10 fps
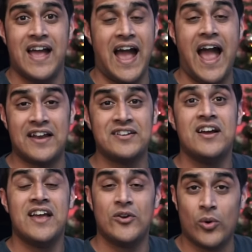And
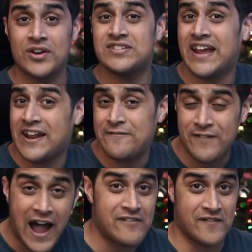in order to get a
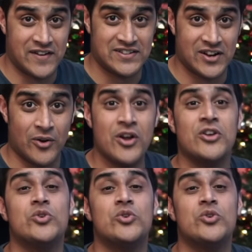5 IV Ditto,